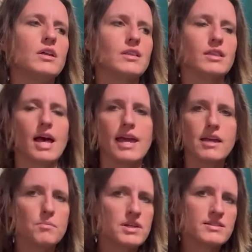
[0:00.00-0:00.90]

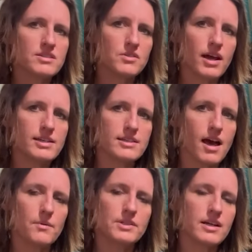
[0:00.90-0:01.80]
like beans and rice,
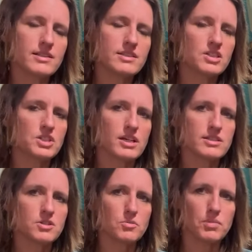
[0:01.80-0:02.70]
I would not
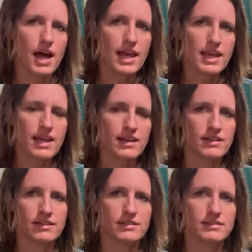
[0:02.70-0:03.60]
suggest you buying
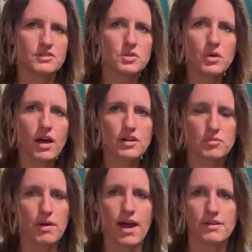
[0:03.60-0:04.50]

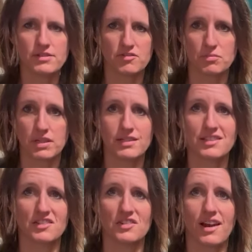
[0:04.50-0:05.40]
200 pounds of beans
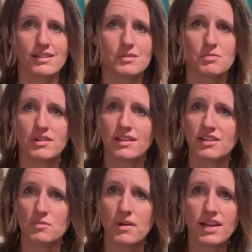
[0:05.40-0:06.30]
and rice and putting it in
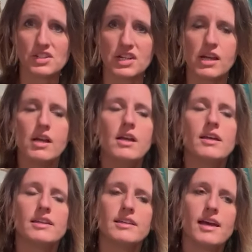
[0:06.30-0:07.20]
your pantry.
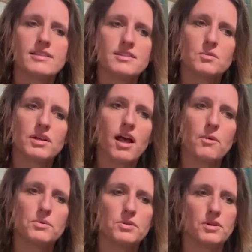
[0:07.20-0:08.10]
Yes, it would
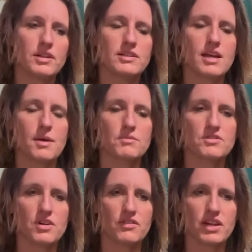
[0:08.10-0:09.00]
help you in a time of
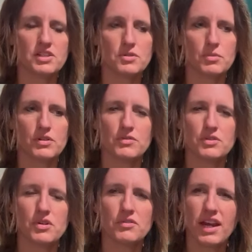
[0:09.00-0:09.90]
starvation, but if you
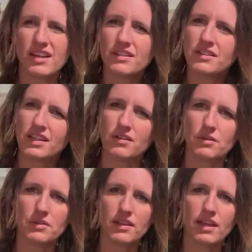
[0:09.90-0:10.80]
don't regularly cook
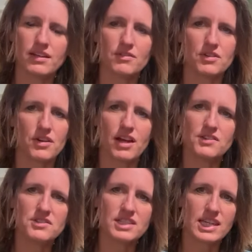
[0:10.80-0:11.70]
with it and if you're not
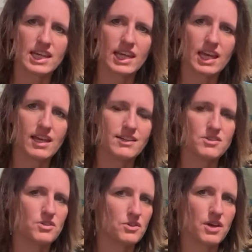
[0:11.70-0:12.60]
used to eating it and you
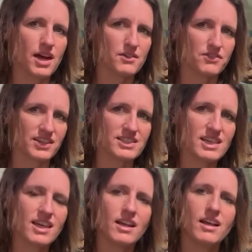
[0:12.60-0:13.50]
don't know how to fix
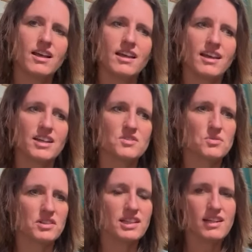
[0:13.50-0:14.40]
it, it's
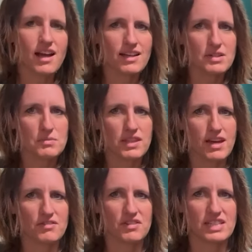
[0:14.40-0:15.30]
really not going to be
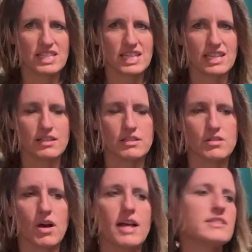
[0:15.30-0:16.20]
that fun to eat.
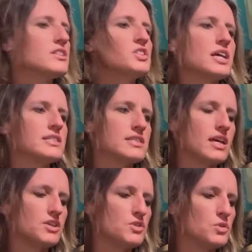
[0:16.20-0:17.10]
So I suggest
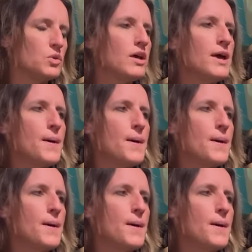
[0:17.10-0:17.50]
that you